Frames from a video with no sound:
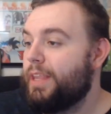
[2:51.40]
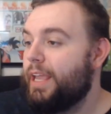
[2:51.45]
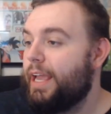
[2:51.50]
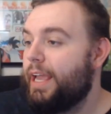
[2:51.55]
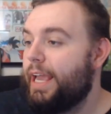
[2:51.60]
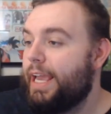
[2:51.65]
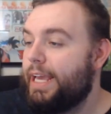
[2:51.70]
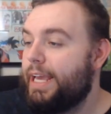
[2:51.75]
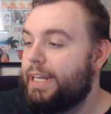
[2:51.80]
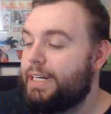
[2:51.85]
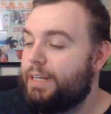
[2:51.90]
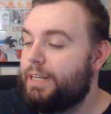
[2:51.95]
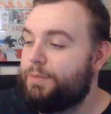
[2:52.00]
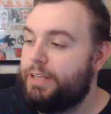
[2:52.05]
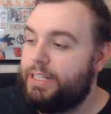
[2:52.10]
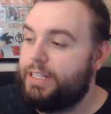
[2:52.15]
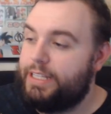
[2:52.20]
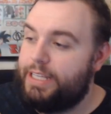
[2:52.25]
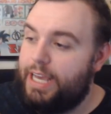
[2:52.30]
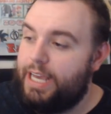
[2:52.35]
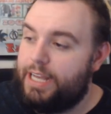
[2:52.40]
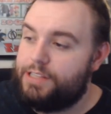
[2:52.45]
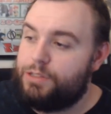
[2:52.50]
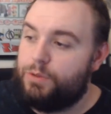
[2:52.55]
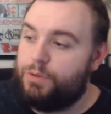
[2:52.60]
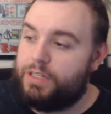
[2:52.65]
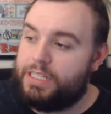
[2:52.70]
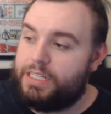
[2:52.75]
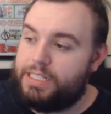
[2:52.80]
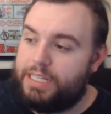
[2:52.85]
and I mean, yeah,
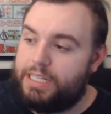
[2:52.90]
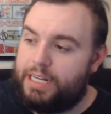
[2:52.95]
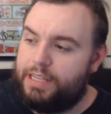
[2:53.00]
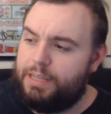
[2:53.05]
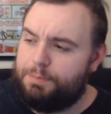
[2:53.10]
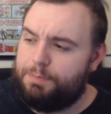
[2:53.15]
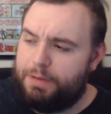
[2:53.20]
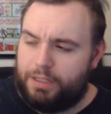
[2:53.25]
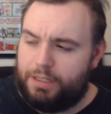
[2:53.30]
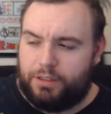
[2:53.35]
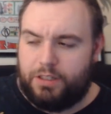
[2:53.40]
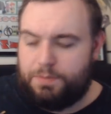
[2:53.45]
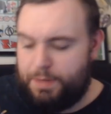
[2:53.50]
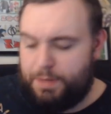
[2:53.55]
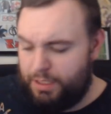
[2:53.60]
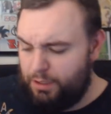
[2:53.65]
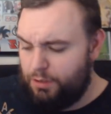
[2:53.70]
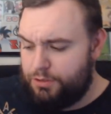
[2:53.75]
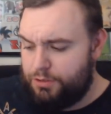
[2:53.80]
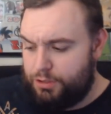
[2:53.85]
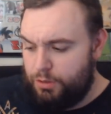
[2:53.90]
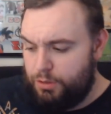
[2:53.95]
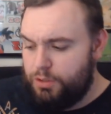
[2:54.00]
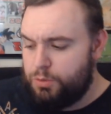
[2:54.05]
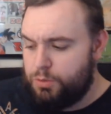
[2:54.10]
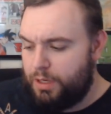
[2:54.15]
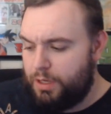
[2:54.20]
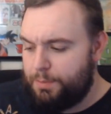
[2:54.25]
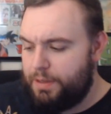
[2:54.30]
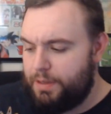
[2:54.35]
to an extent, I think Pic- does Piccolo do
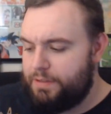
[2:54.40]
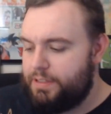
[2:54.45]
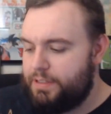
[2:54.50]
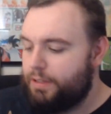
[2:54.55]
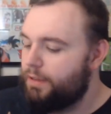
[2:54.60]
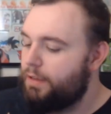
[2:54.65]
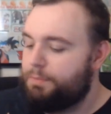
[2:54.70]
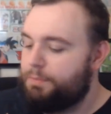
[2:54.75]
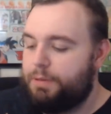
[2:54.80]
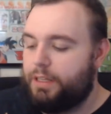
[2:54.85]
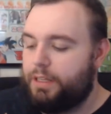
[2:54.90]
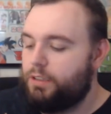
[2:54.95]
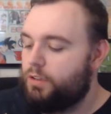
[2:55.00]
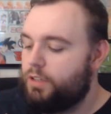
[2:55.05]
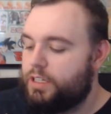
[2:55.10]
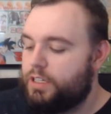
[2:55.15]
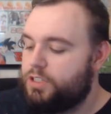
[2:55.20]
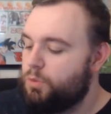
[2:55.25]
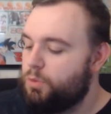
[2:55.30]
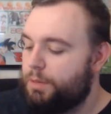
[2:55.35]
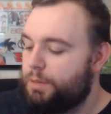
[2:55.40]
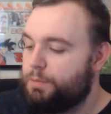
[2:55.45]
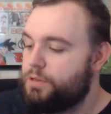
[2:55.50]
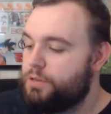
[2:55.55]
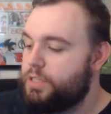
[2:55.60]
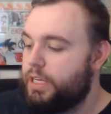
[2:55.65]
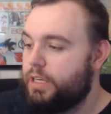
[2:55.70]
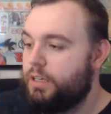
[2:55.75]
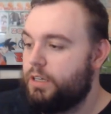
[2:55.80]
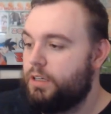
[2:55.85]
twenty? If Piccolo does twenty
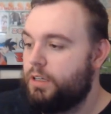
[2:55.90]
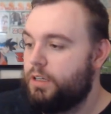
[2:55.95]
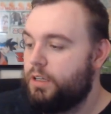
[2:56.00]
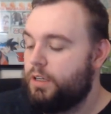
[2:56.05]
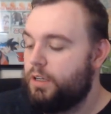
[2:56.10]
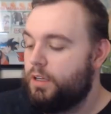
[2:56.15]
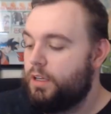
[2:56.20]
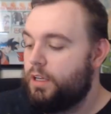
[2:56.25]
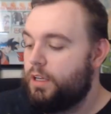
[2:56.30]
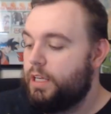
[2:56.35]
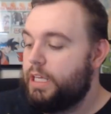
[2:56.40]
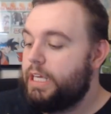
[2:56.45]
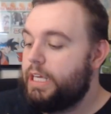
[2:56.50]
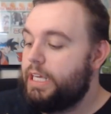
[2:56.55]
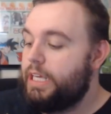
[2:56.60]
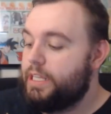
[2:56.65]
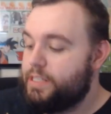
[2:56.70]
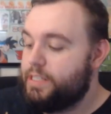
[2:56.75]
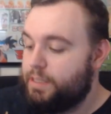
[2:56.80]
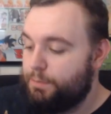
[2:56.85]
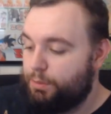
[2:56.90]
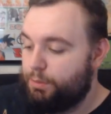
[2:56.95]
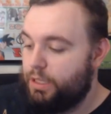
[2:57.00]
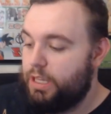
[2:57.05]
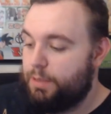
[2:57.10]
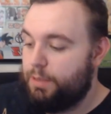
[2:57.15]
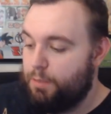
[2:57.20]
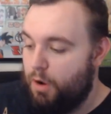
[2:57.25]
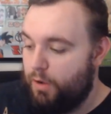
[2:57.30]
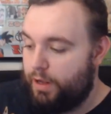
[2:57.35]
percent, he is
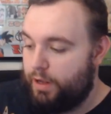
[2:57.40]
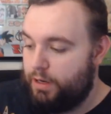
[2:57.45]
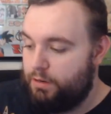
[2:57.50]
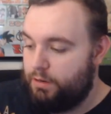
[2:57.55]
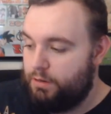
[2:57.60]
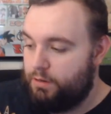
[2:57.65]
completely broken.